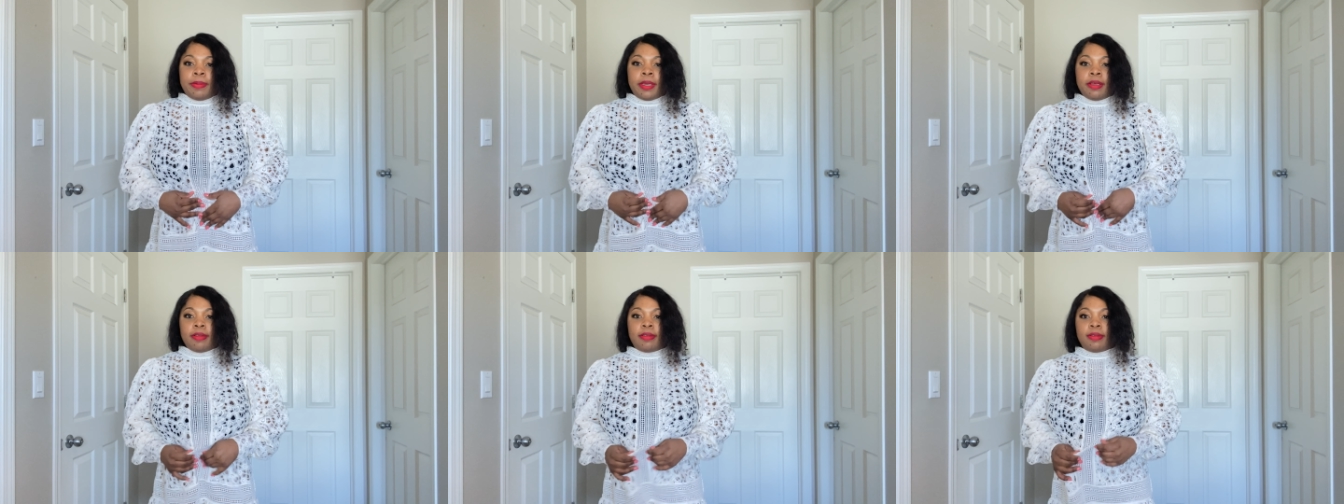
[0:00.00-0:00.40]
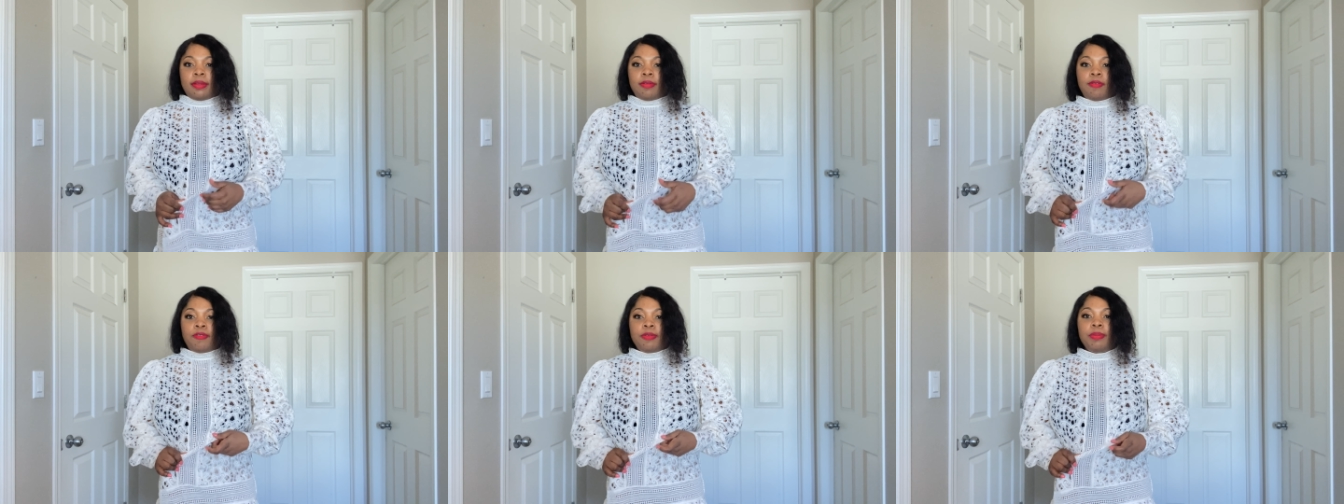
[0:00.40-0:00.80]

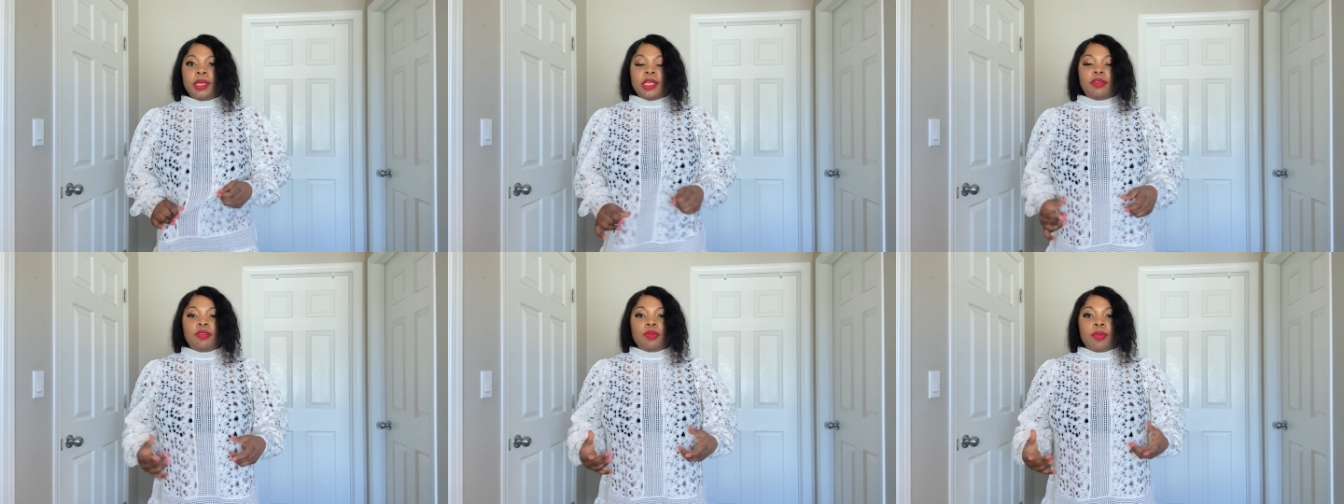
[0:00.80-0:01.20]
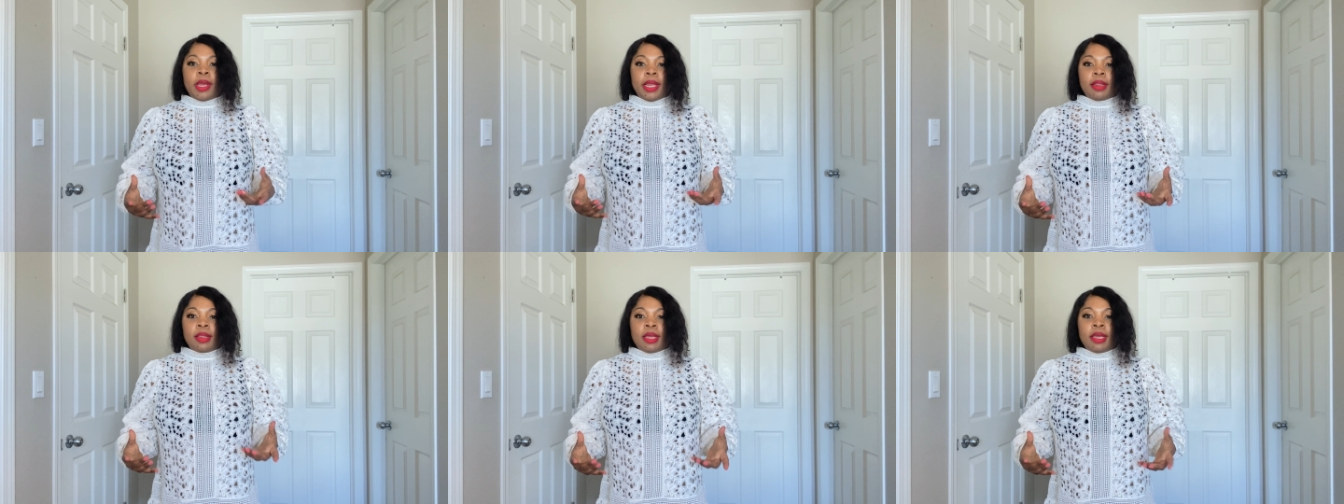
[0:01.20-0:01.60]
because for me to
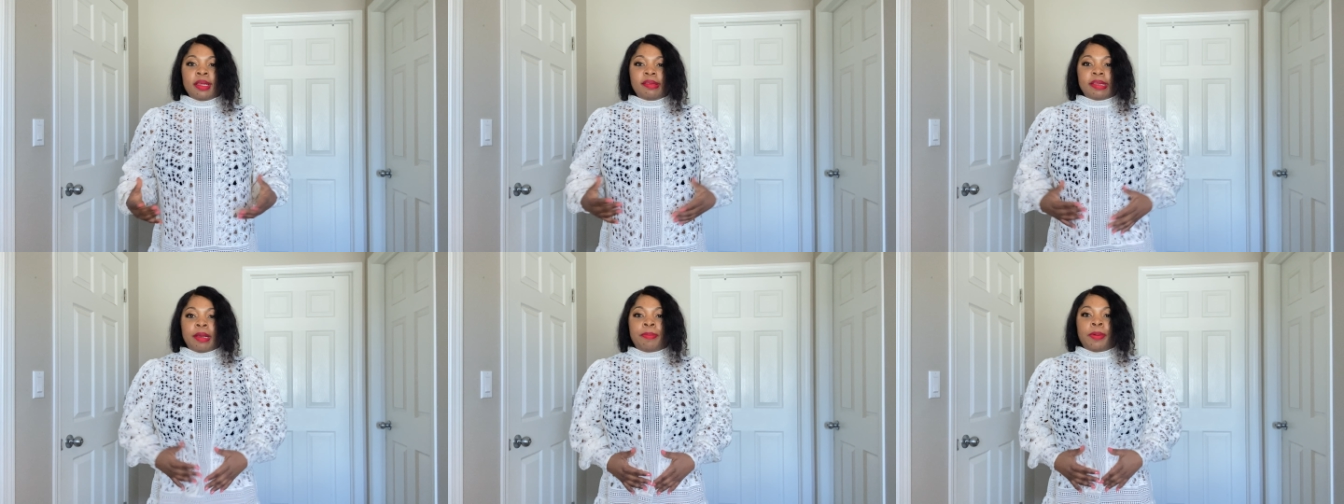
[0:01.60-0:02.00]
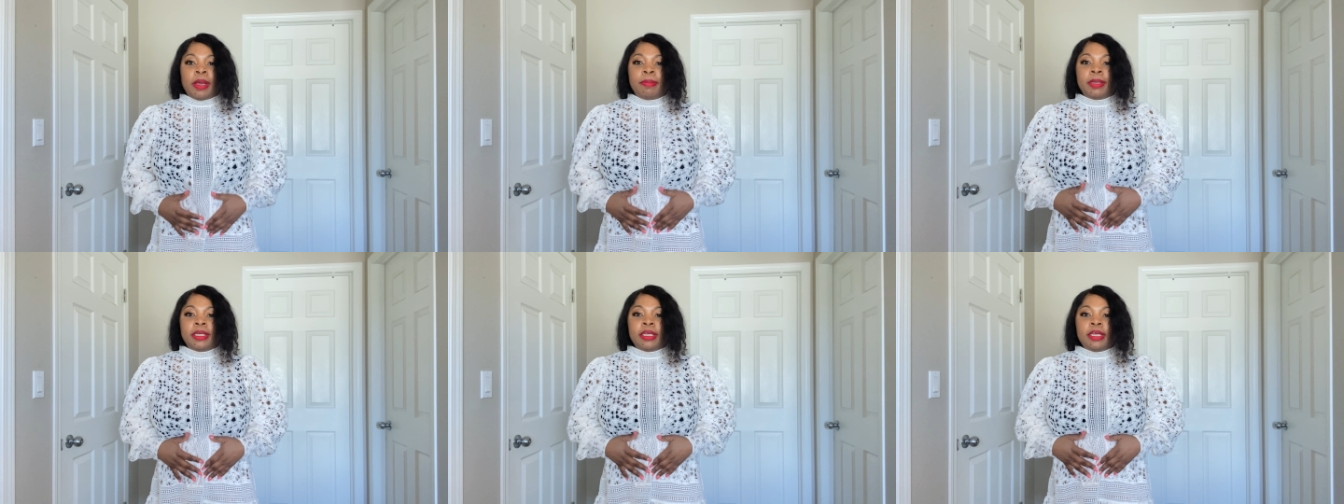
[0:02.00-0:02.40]
wear this, I
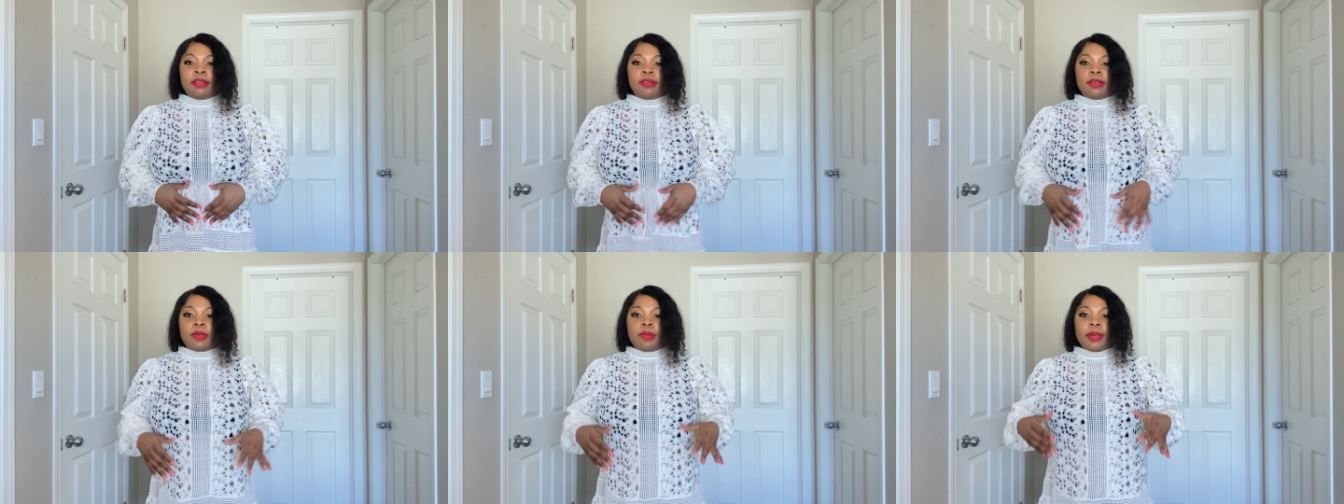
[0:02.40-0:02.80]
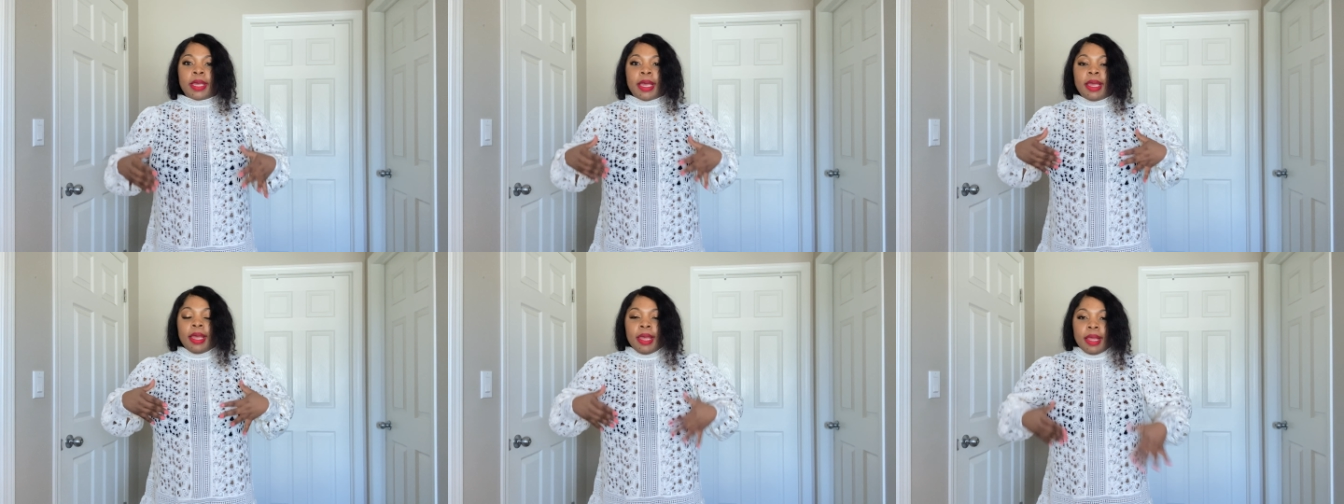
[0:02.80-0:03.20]
probably need to go
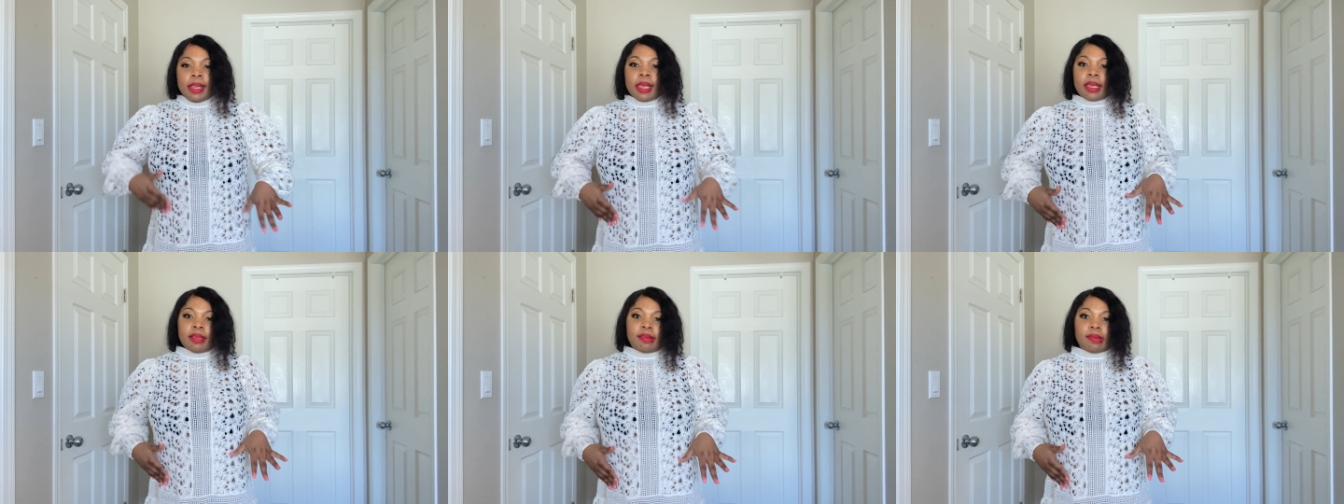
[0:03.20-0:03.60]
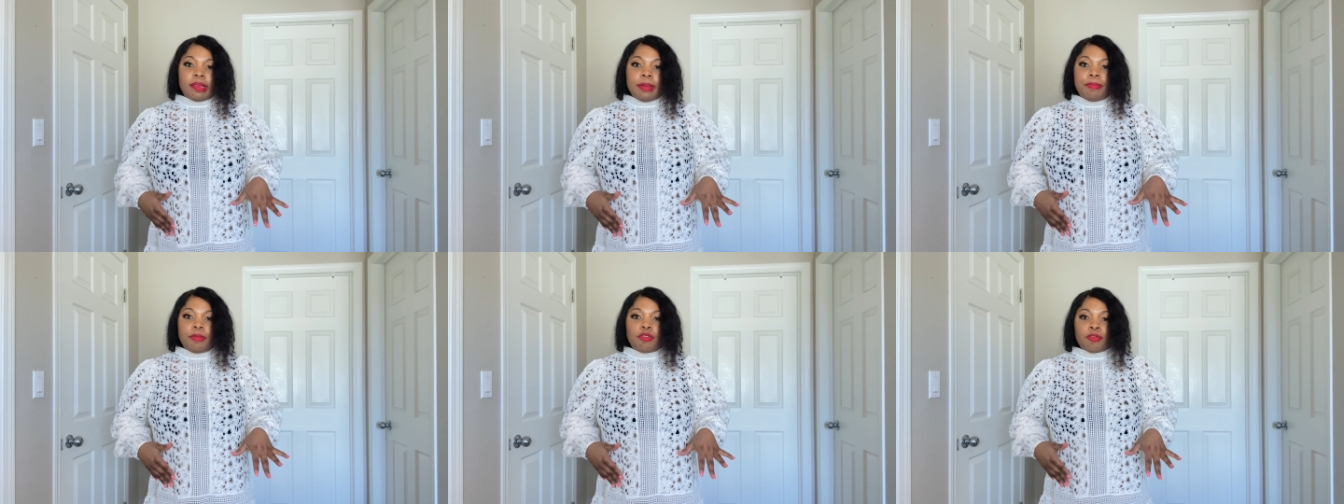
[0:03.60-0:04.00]
get like a
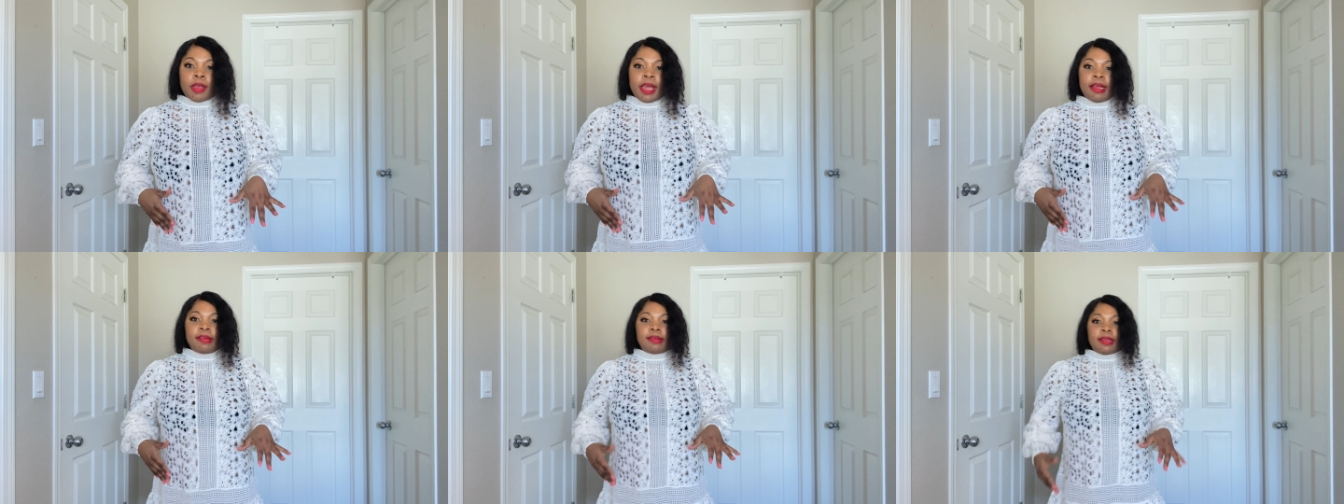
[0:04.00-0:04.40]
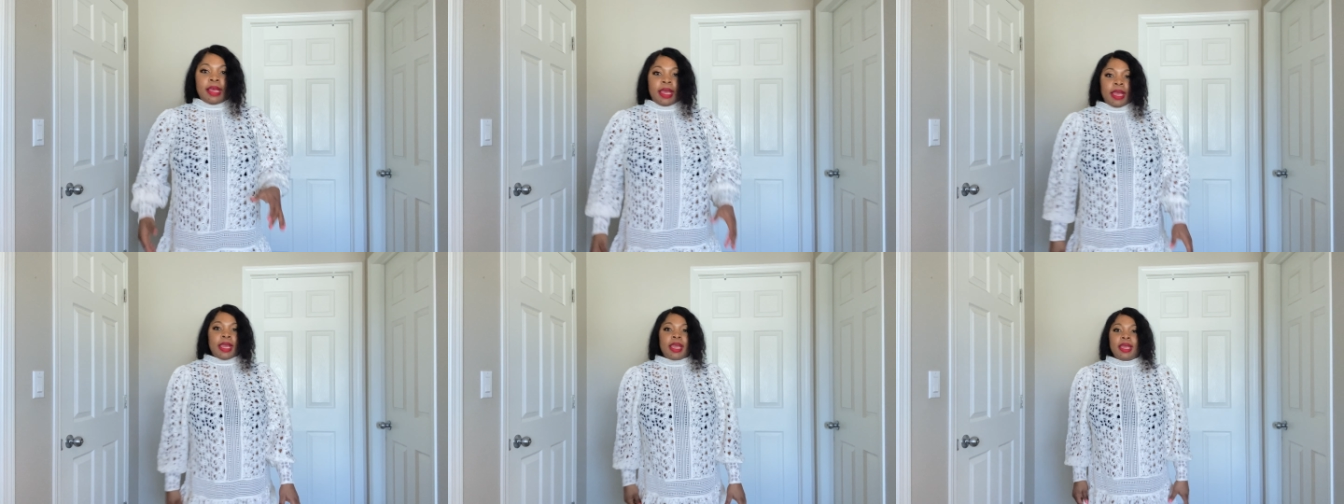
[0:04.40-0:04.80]
sleep dress,
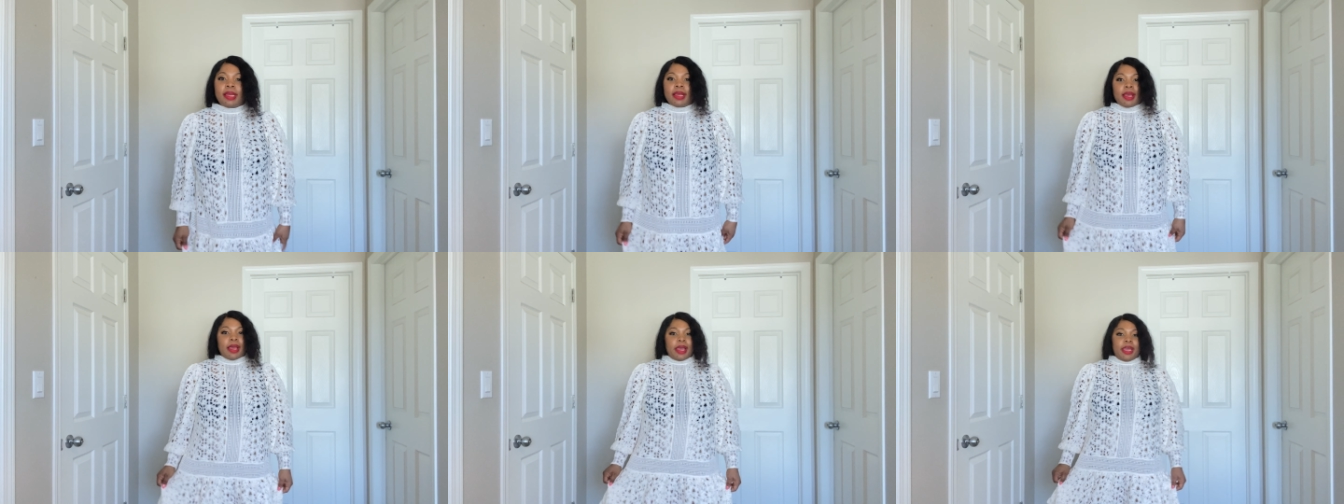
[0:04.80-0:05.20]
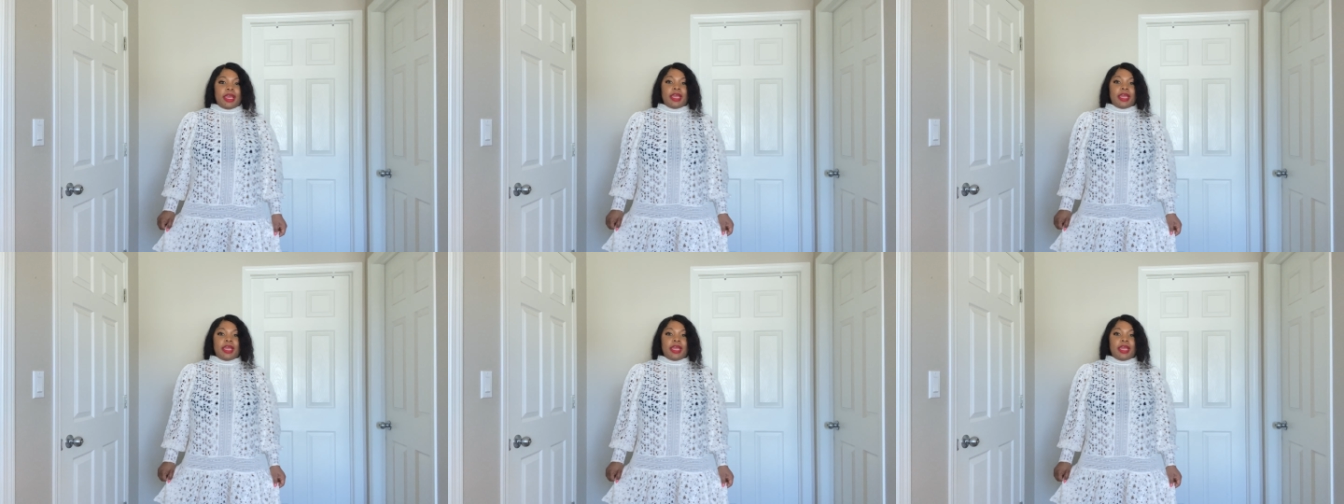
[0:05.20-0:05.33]
and I